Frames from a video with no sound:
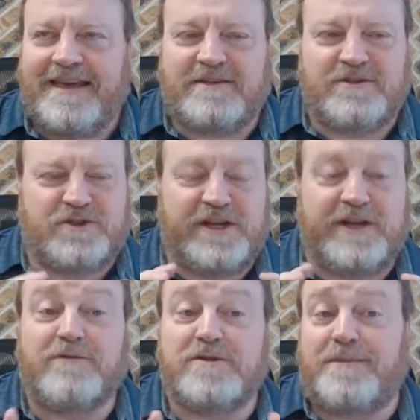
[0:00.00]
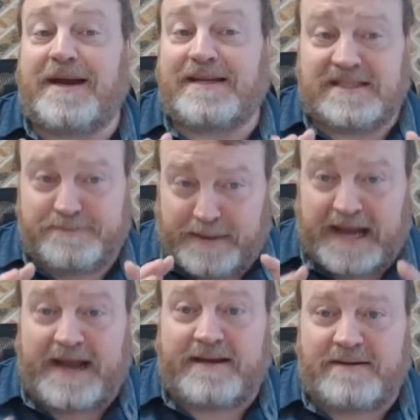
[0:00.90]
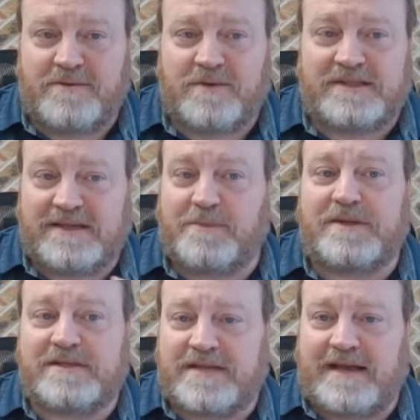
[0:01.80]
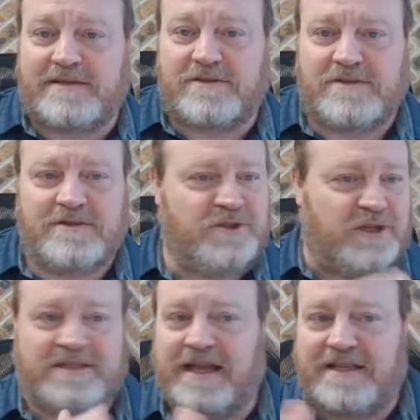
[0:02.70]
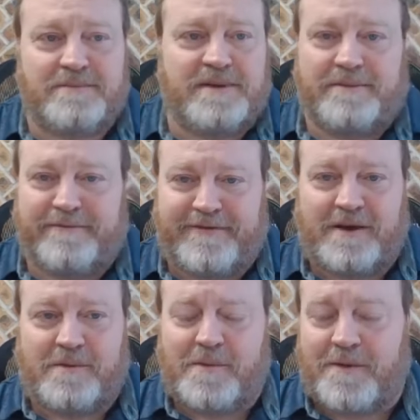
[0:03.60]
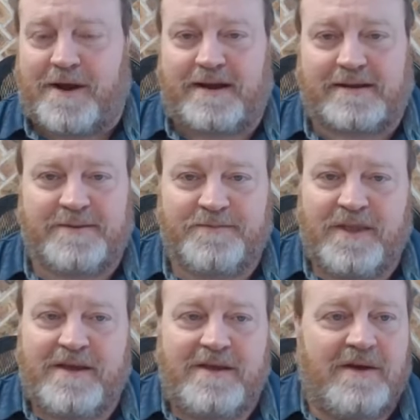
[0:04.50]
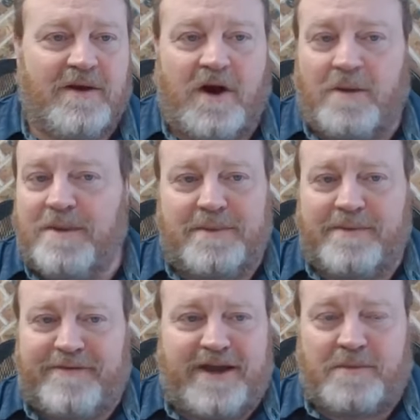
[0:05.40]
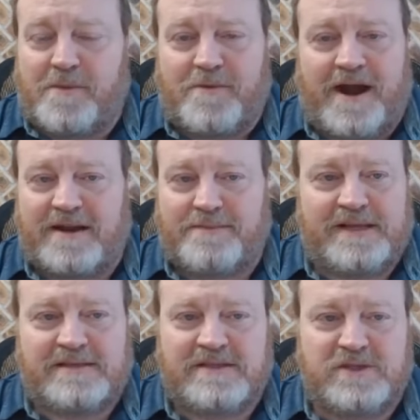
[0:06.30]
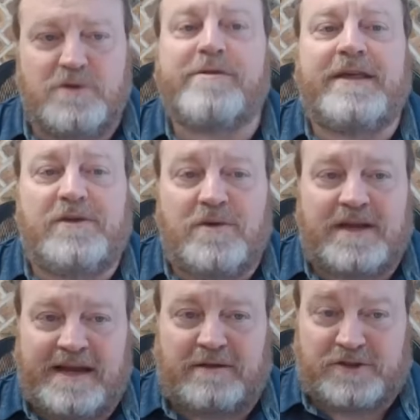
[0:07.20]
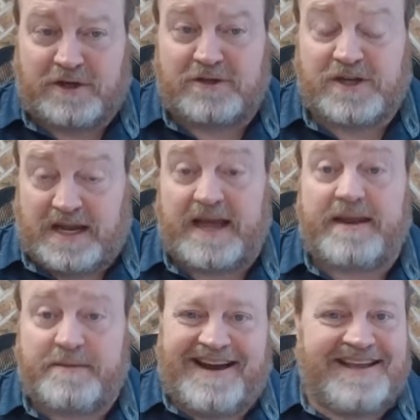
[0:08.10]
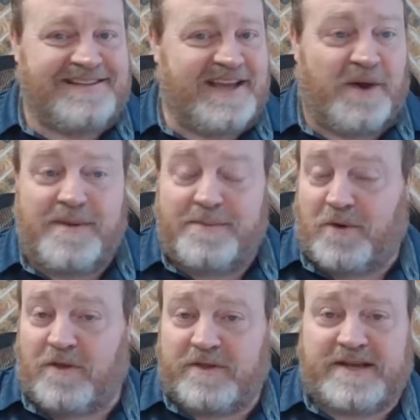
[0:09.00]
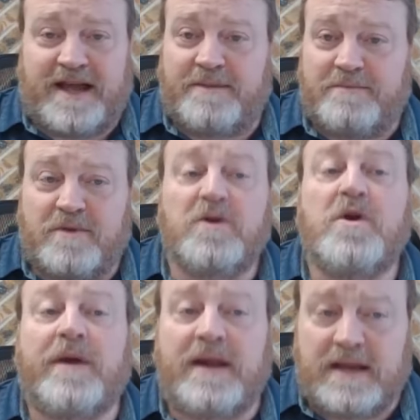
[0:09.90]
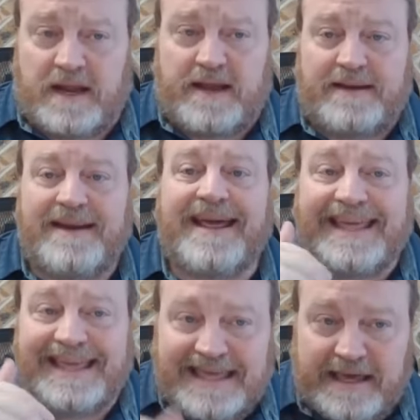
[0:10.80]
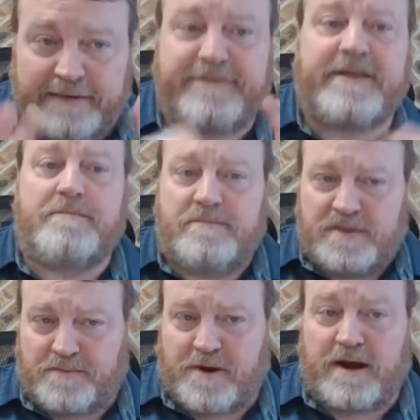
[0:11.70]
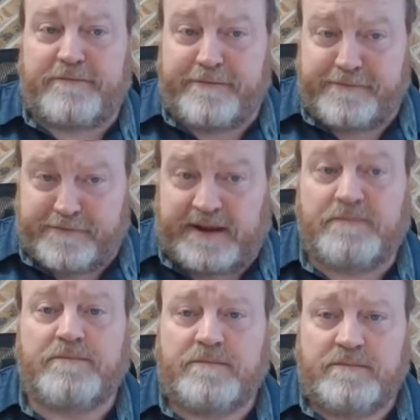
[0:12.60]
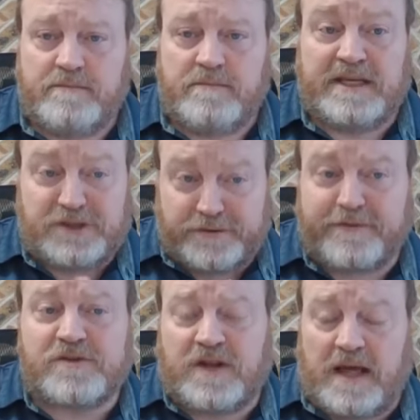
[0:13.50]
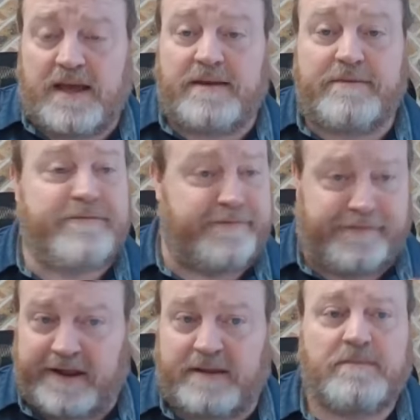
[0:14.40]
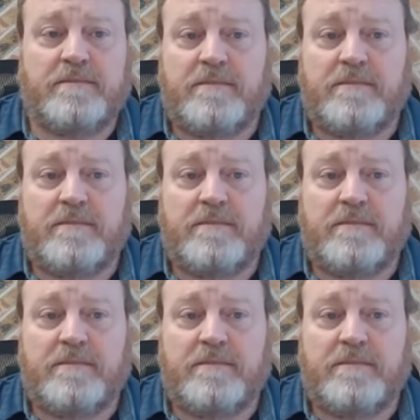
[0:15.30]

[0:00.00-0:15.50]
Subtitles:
It chills my spine when someone says, just get to minimum viable product. All minimum viable product means is you think you can now charge a client. And I tell people all the time, go get a client, give them the product for free. Get your first client for free.